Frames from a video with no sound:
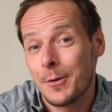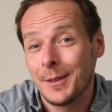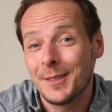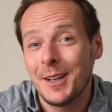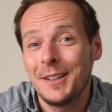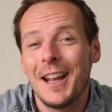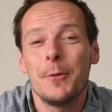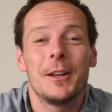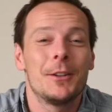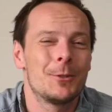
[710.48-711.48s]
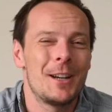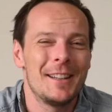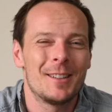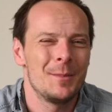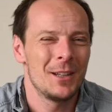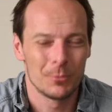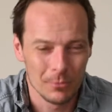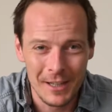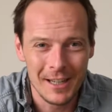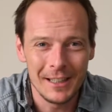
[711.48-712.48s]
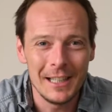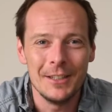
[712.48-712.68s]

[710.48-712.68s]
the sun and we could create something really